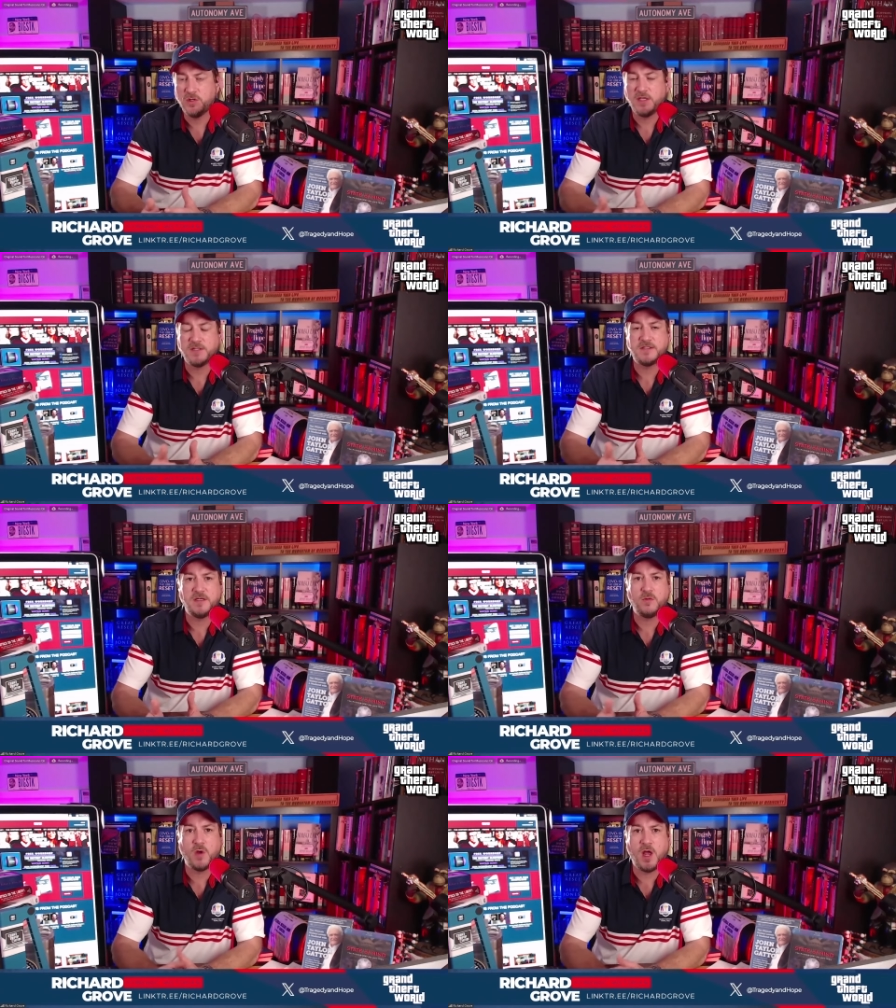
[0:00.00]
You get to
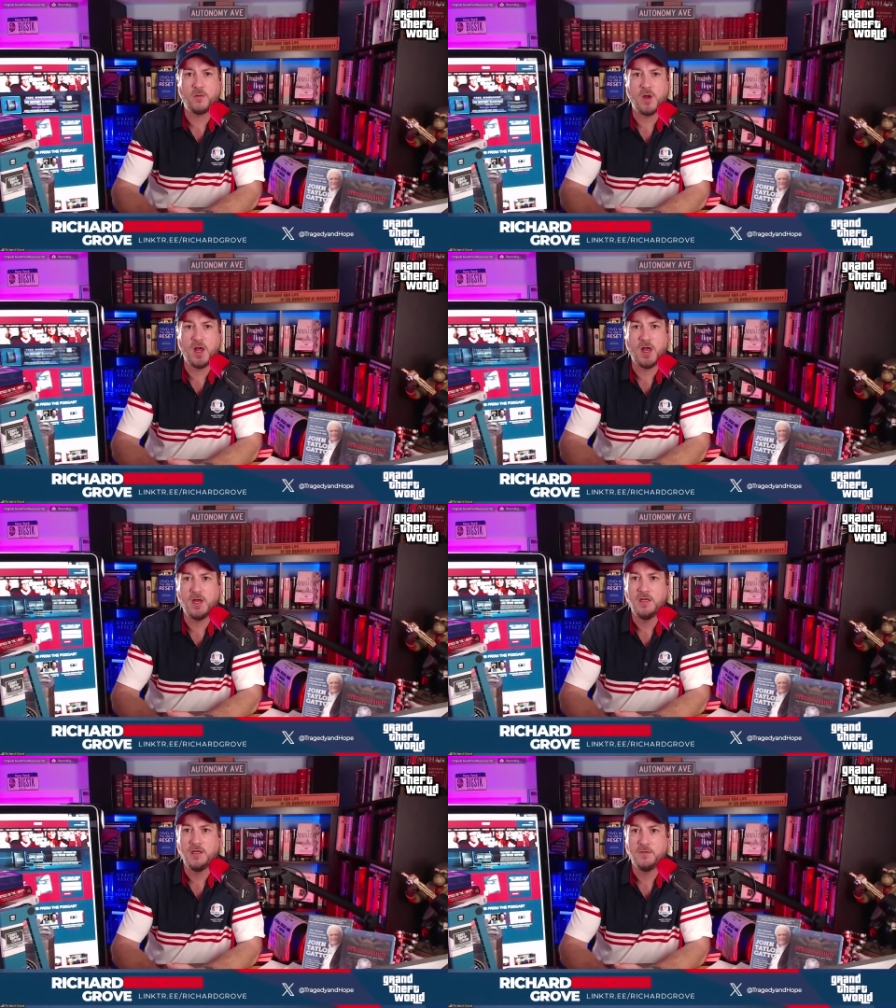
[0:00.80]
see rah-rah,
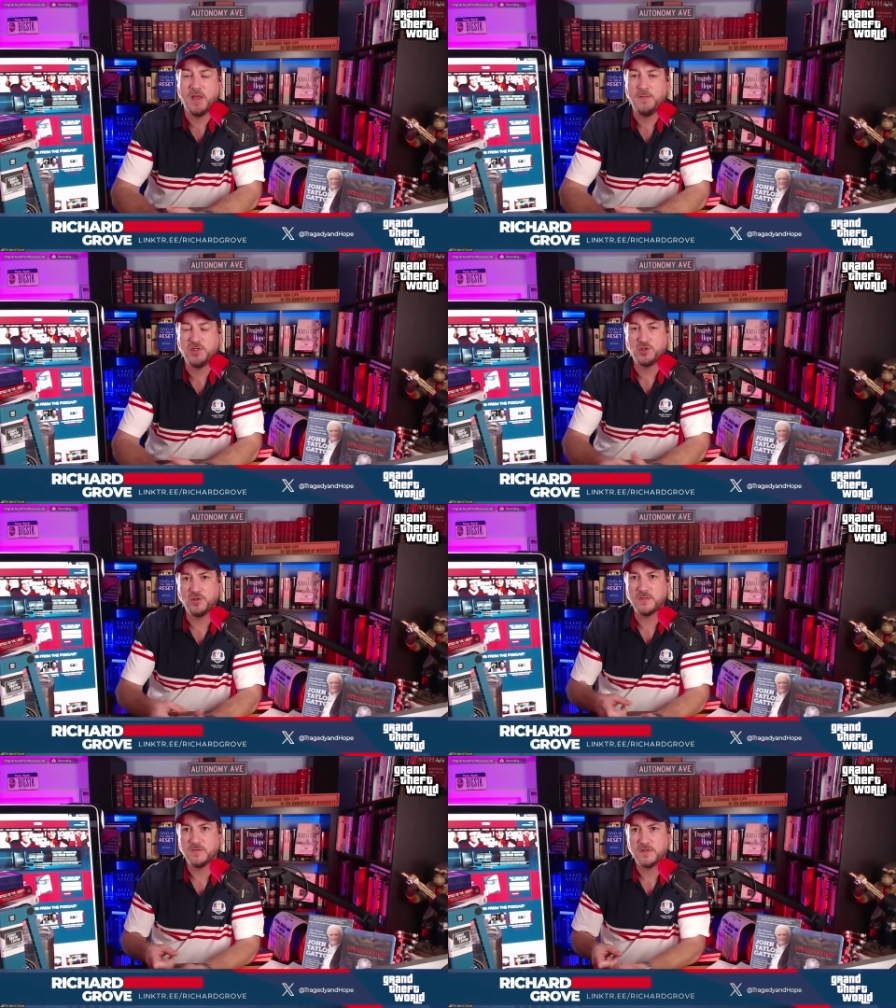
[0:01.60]
maybe
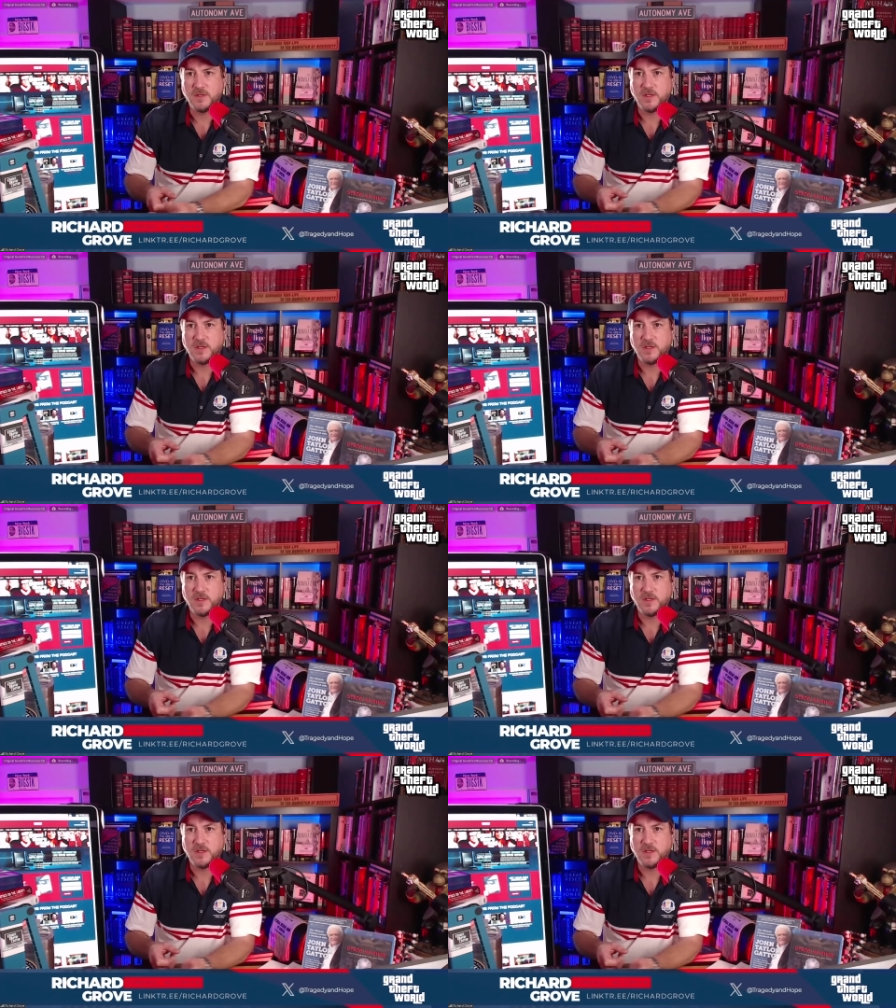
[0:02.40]
shoot some